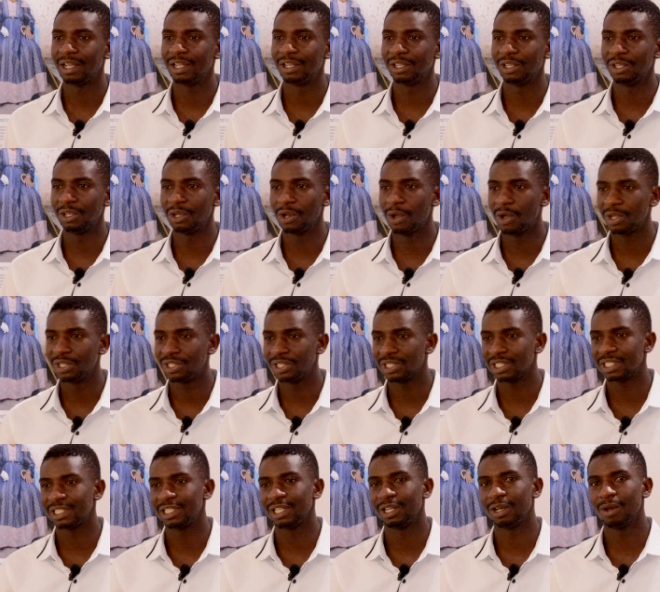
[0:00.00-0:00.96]
Not
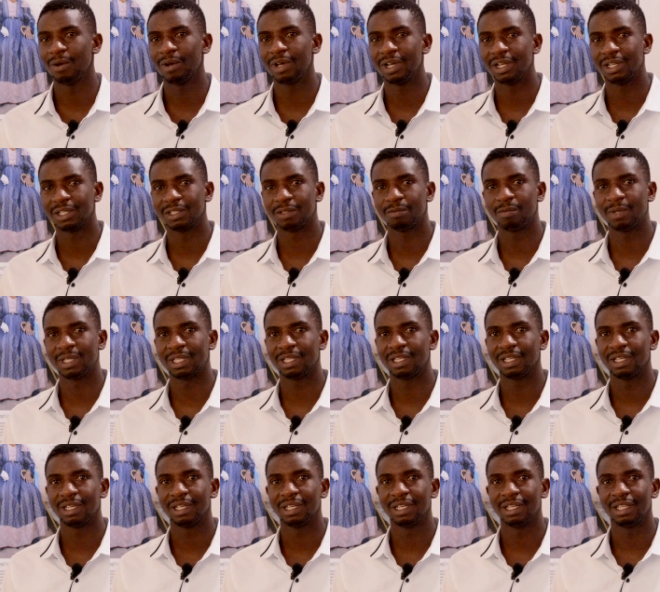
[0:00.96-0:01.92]
just the locals,
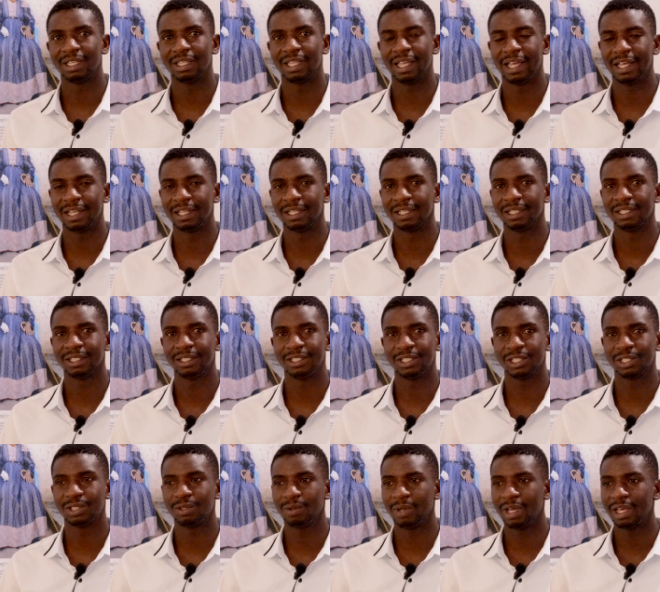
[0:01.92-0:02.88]
but then
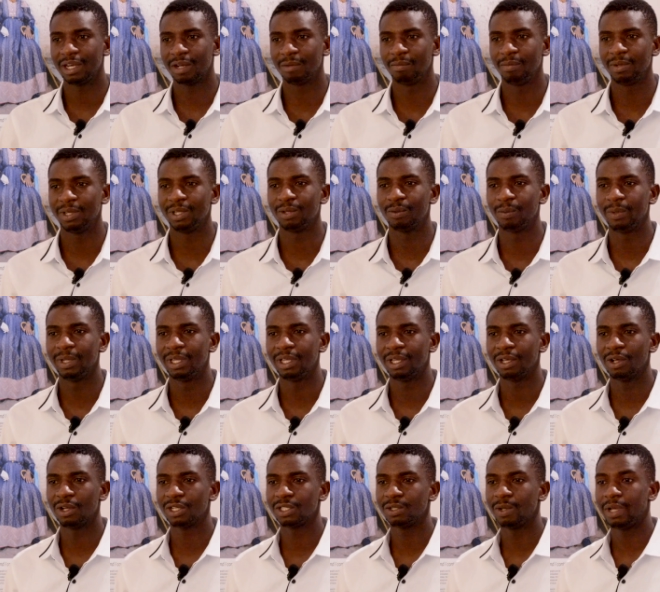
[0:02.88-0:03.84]
just to add a bit,
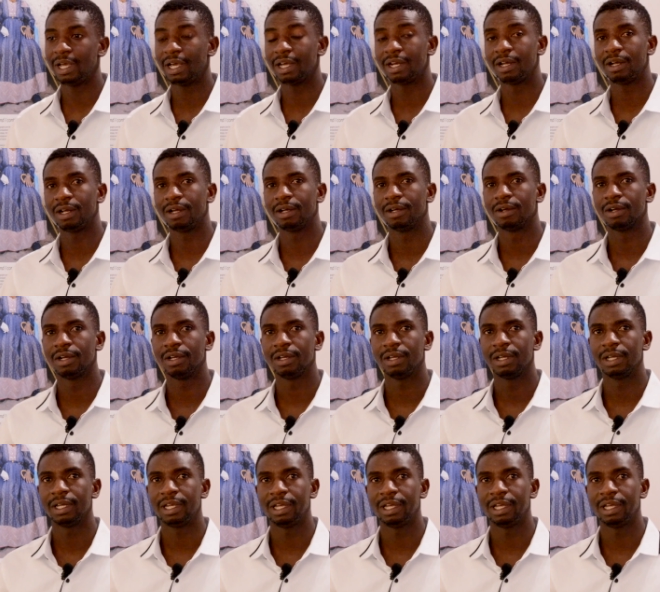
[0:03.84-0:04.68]
we also had an